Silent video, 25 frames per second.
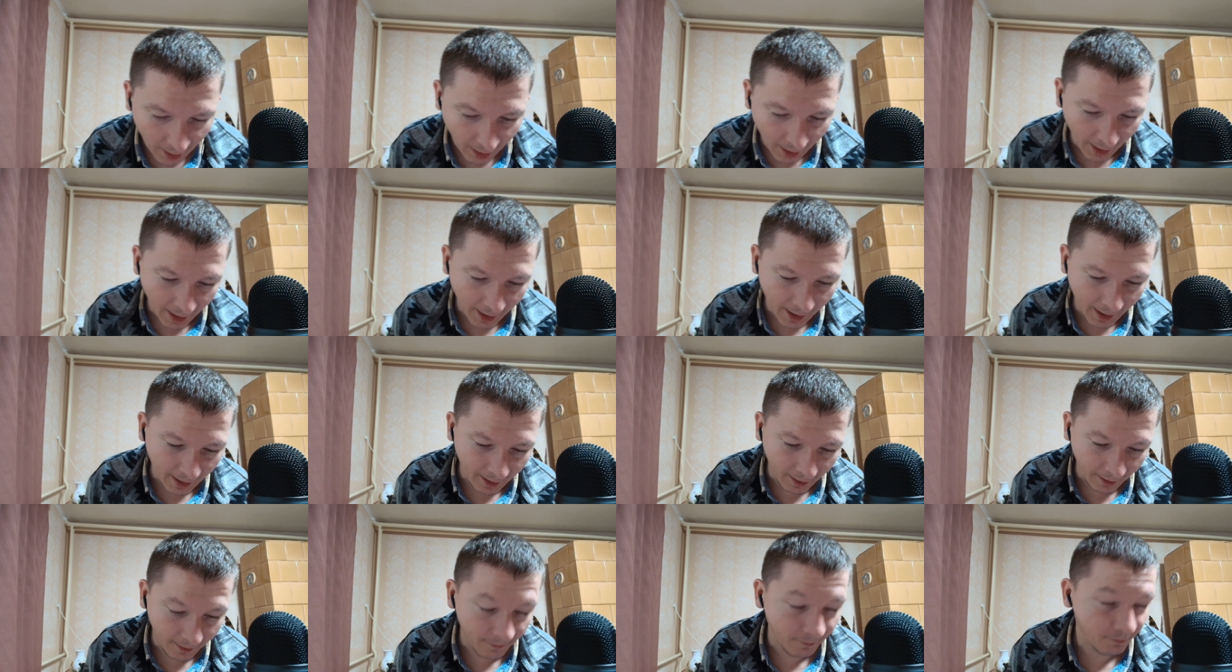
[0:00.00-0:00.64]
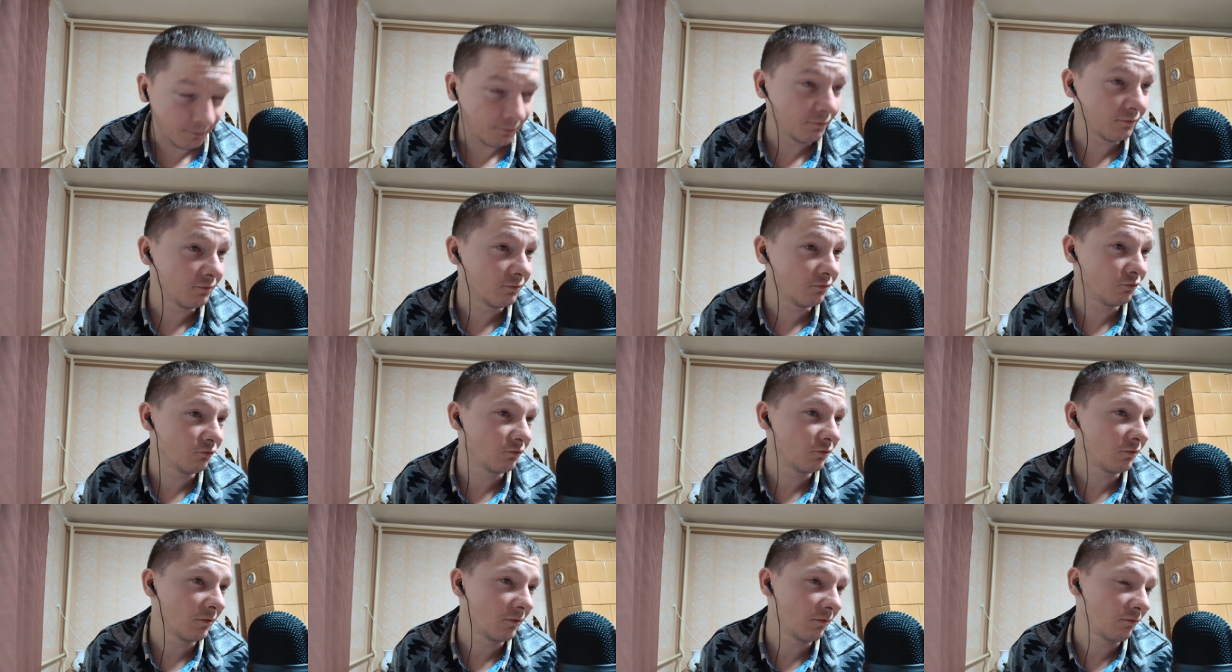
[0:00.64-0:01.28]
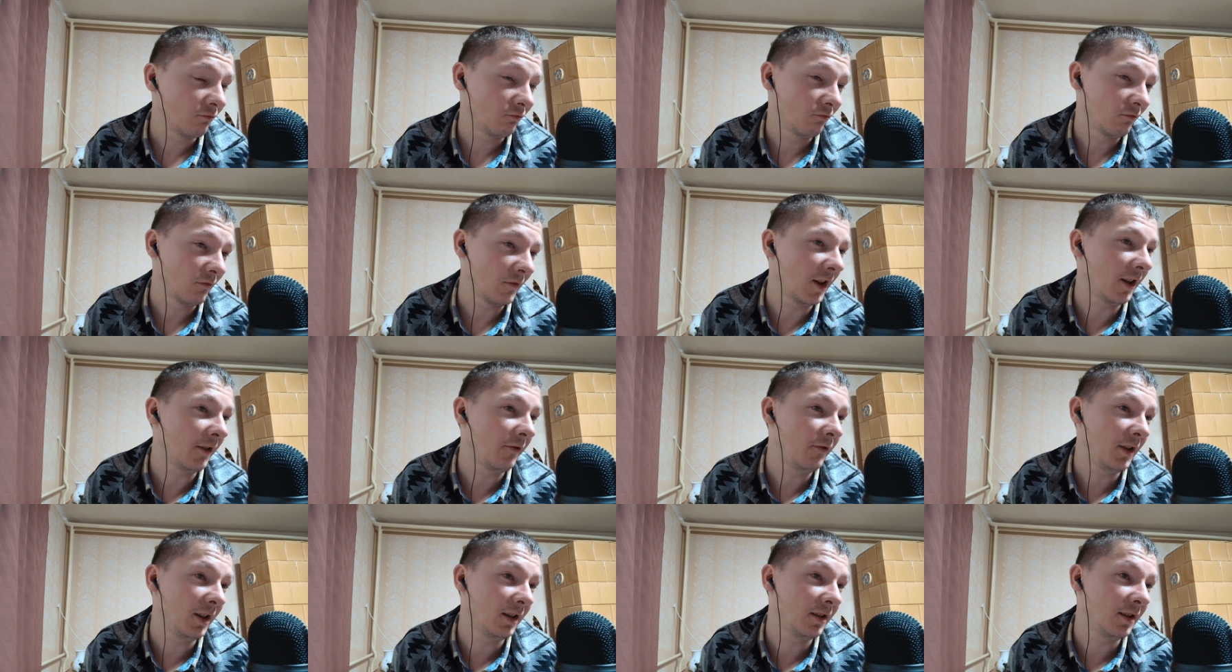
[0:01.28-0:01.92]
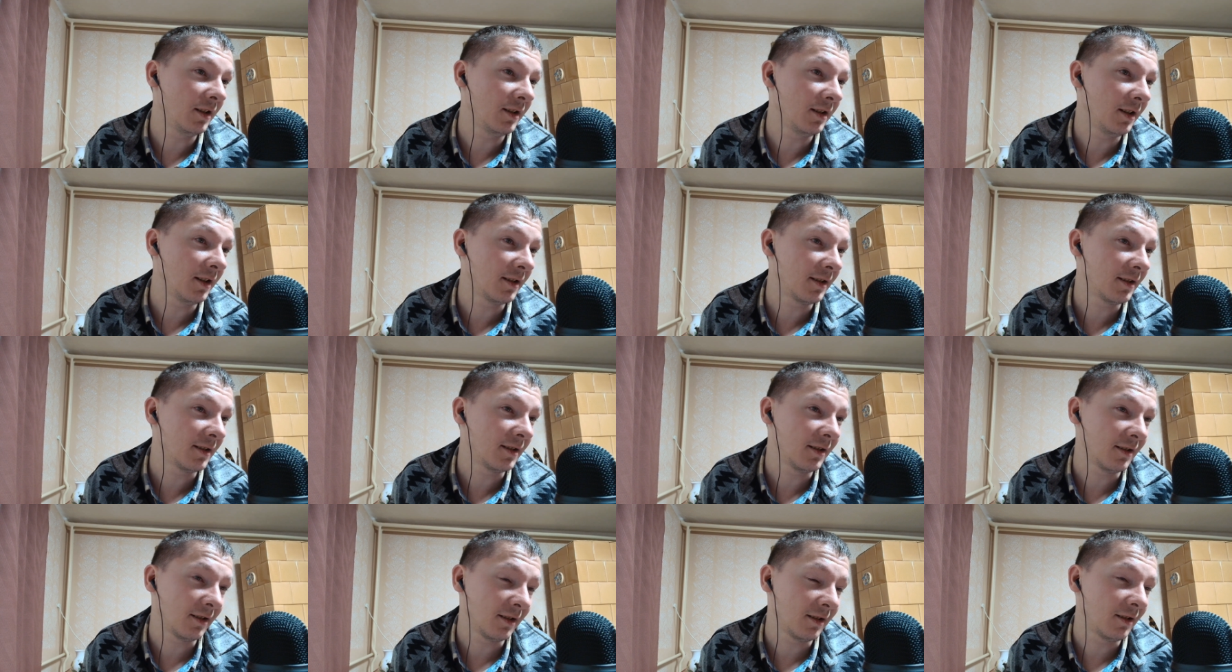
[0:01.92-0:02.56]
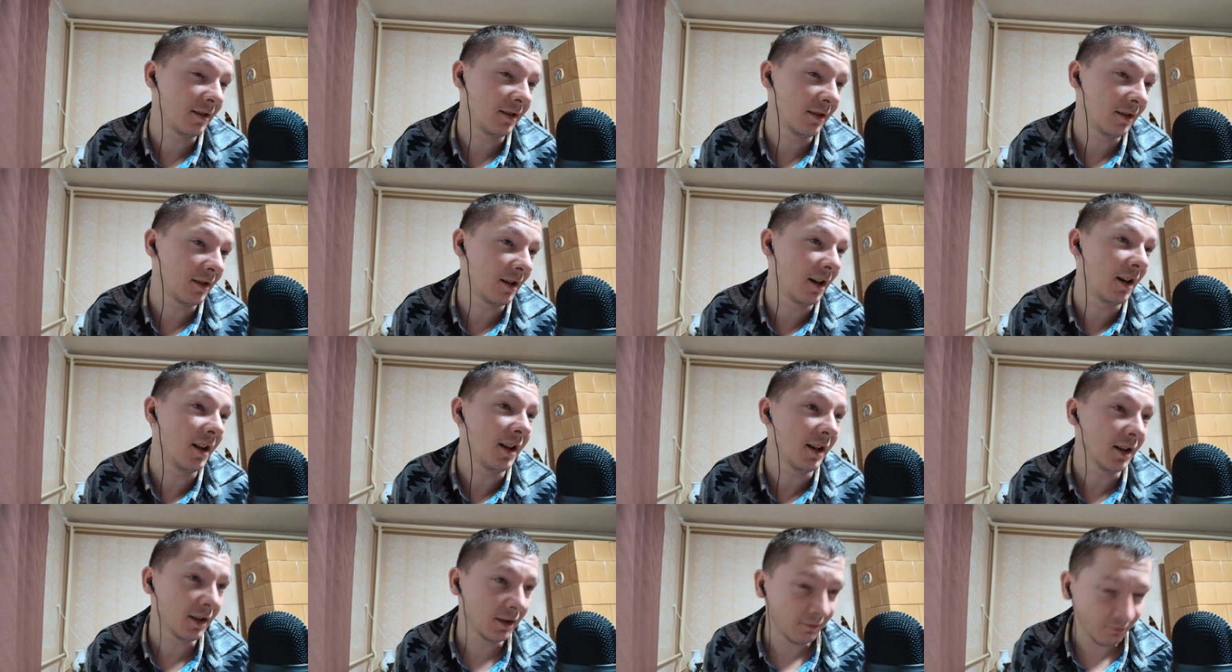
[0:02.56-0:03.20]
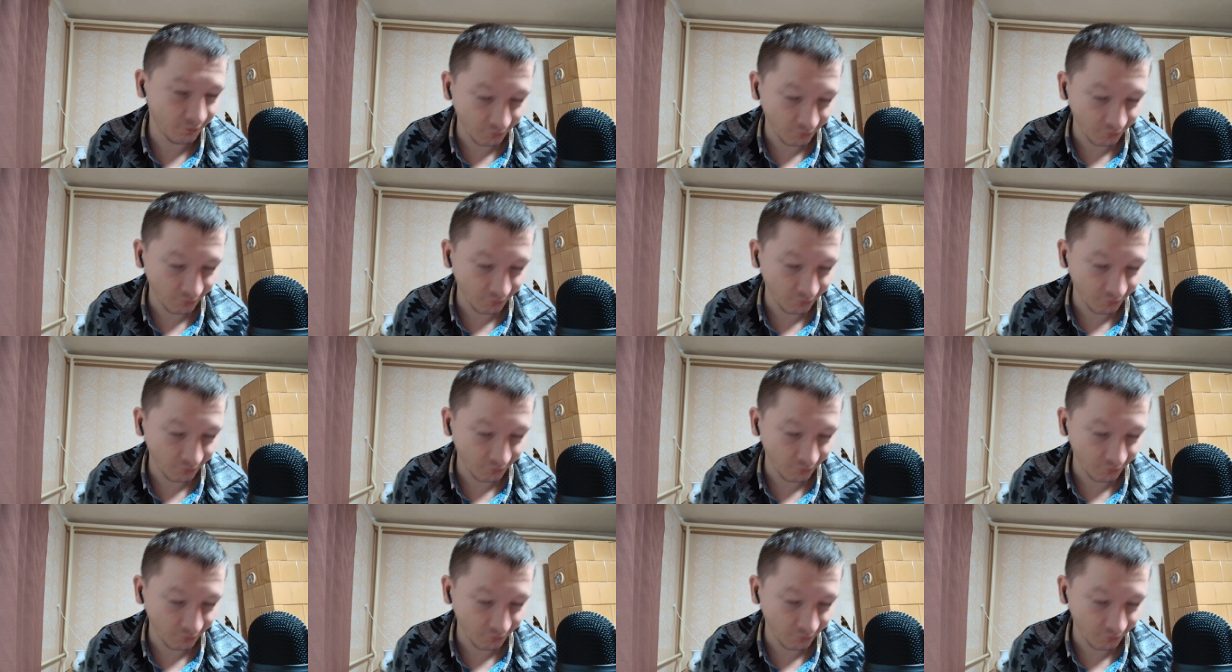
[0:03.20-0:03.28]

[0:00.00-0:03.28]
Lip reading: are. I think this is clear.